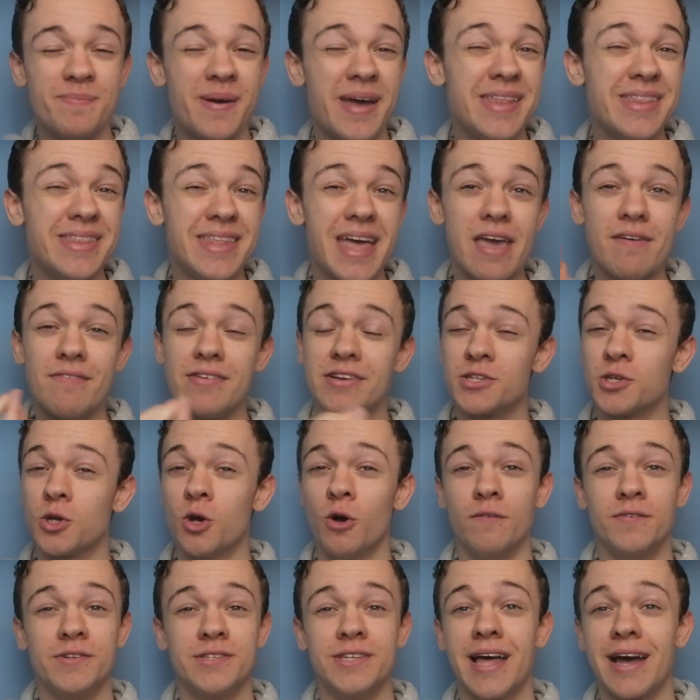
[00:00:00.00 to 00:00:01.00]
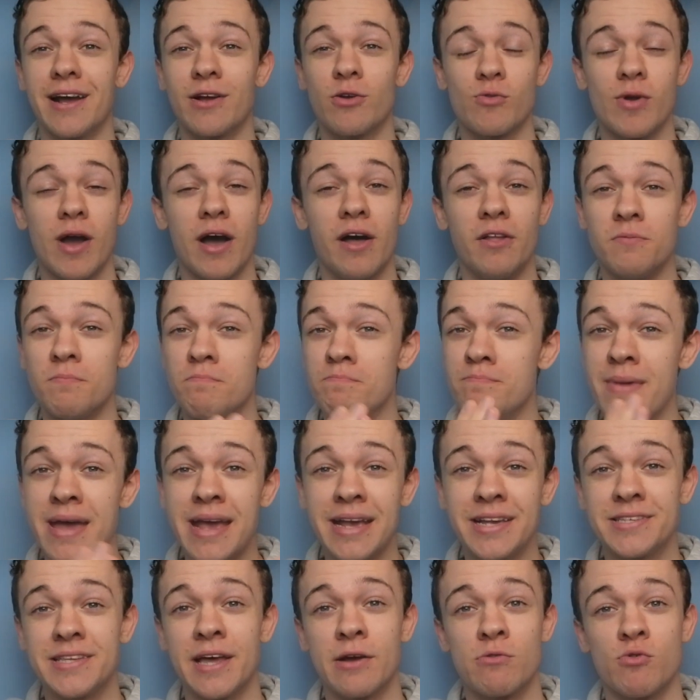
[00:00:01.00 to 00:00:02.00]
Ben Davies covers that ground,
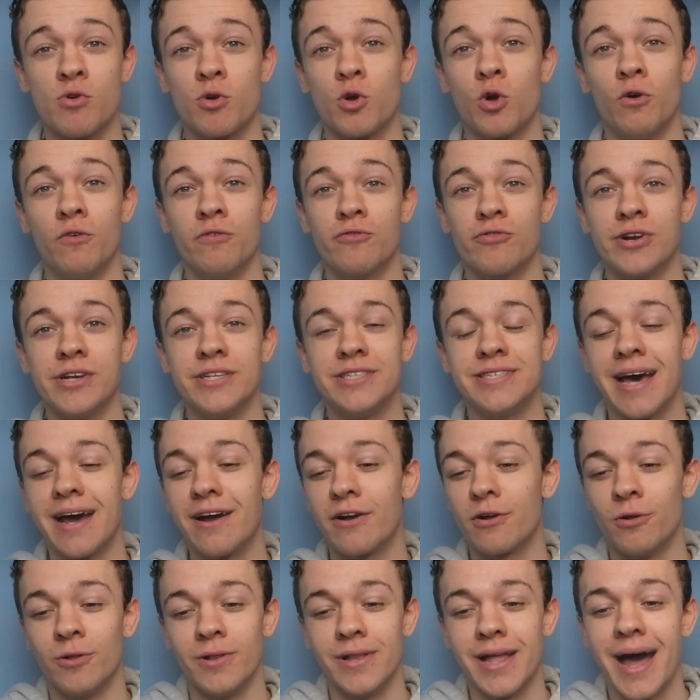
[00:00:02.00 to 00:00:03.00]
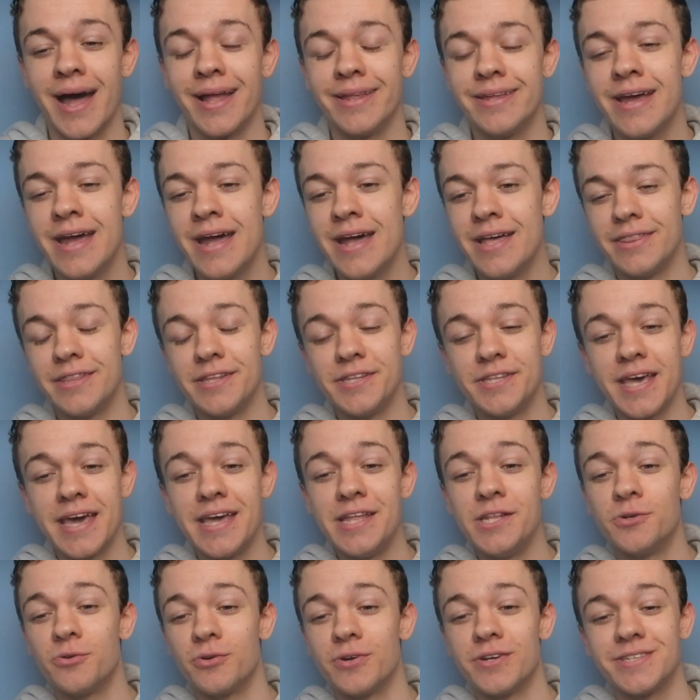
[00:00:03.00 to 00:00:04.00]
makes that recovery tackle, and the
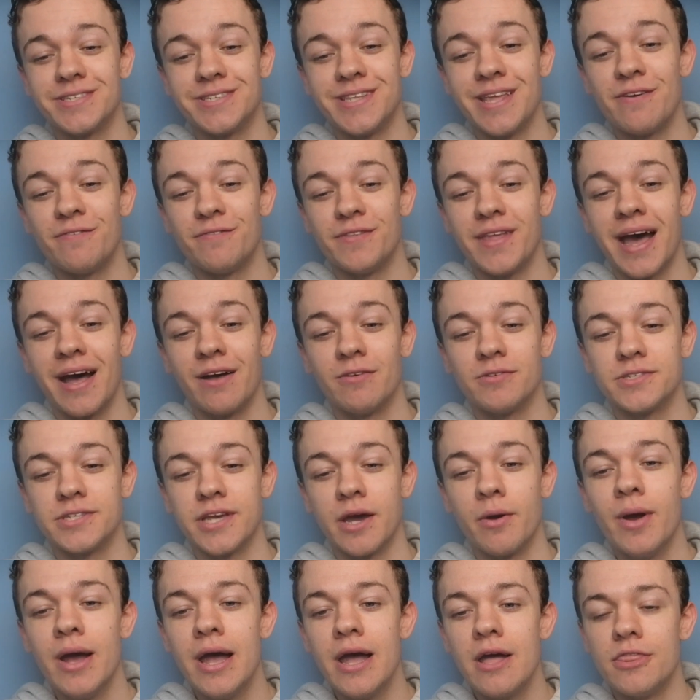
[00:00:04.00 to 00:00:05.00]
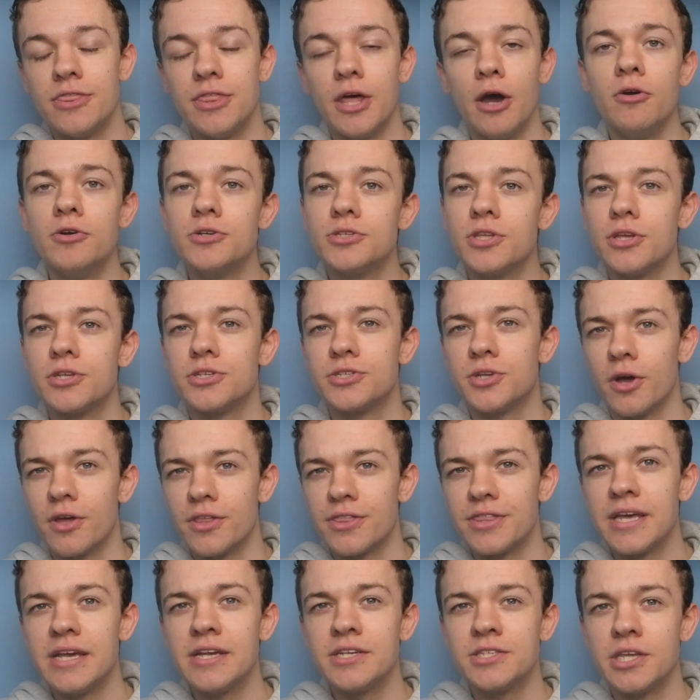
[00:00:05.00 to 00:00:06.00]
danger is sniffed out. So those are the sort
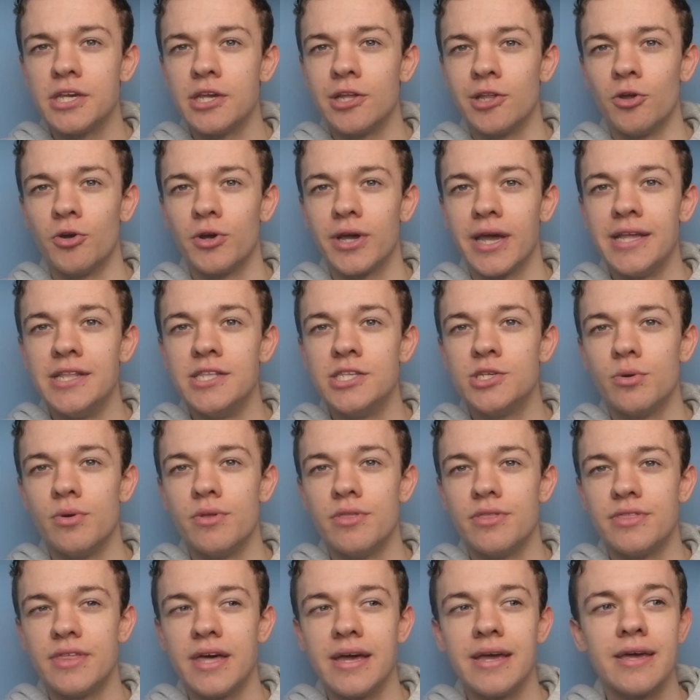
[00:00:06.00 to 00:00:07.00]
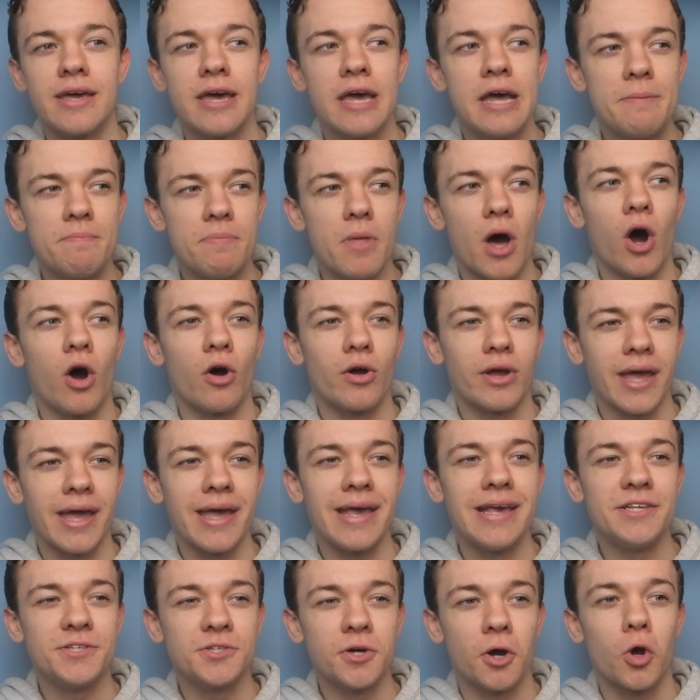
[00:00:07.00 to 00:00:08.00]
of things that you look into and think,
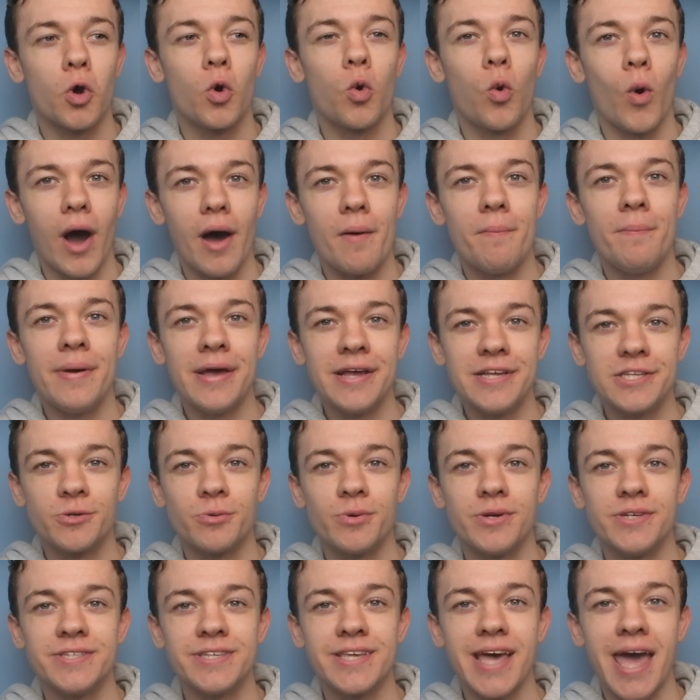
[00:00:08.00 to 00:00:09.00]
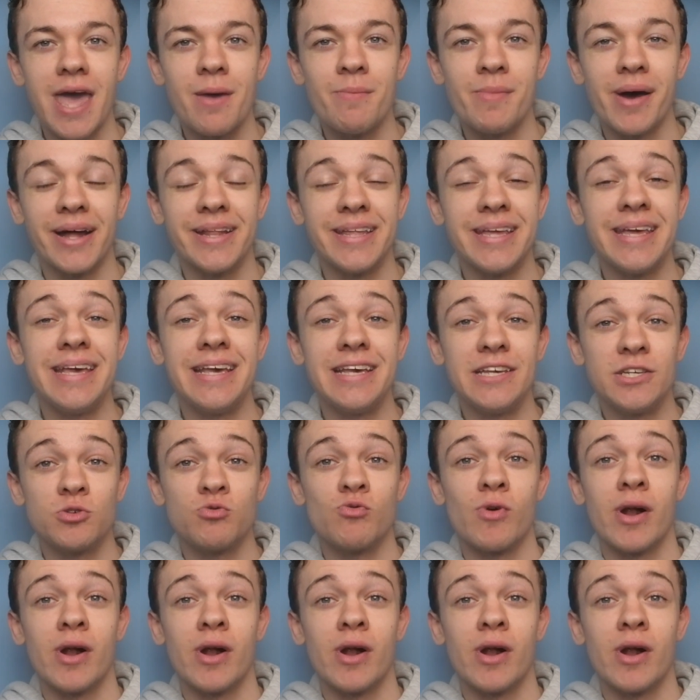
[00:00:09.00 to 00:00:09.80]
okay, he's got quite a bit to his game and he's